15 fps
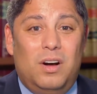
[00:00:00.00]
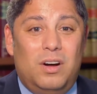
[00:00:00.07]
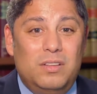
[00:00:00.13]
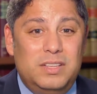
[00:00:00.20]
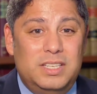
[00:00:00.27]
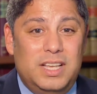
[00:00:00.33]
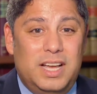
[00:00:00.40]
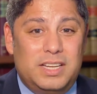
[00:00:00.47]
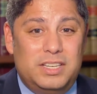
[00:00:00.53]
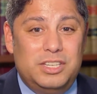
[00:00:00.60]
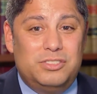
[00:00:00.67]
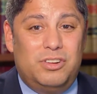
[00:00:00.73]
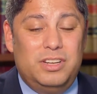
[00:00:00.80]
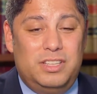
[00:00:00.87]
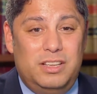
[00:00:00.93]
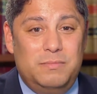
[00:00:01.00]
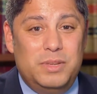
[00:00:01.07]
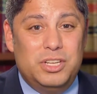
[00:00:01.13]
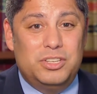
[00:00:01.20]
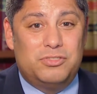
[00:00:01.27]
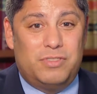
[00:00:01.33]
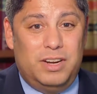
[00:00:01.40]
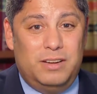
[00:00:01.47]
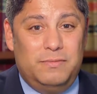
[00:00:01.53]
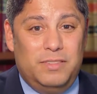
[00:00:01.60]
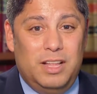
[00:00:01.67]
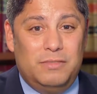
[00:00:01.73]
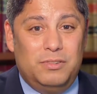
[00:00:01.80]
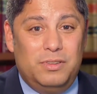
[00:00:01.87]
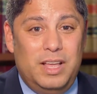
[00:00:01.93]
All these actions are at the administrative
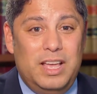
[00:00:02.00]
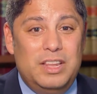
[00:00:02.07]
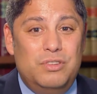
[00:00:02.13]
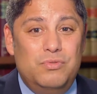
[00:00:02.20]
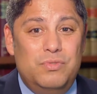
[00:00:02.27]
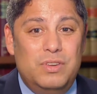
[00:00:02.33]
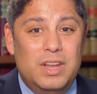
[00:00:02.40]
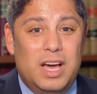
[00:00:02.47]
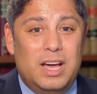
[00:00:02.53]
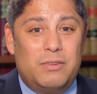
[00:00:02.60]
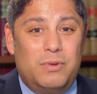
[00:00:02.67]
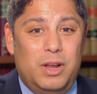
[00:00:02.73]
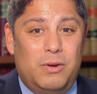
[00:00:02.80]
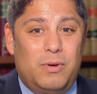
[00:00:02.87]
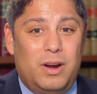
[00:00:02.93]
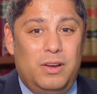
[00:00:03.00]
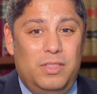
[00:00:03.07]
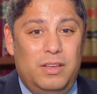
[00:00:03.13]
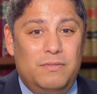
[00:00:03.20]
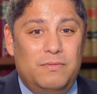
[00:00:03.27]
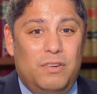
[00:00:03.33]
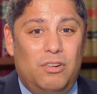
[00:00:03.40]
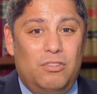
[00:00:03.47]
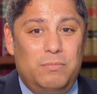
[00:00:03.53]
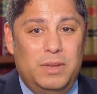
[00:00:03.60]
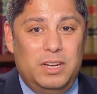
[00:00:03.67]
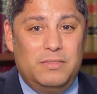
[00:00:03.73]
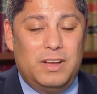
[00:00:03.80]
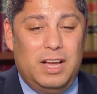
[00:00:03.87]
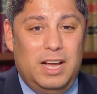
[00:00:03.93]
level and do not require the
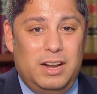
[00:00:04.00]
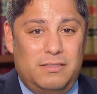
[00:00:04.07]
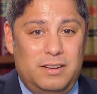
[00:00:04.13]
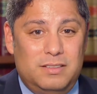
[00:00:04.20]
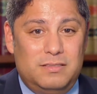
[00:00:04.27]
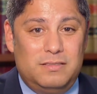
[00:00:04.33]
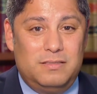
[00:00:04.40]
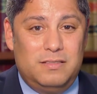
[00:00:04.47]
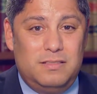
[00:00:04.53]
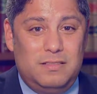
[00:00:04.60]
involvement of Congress.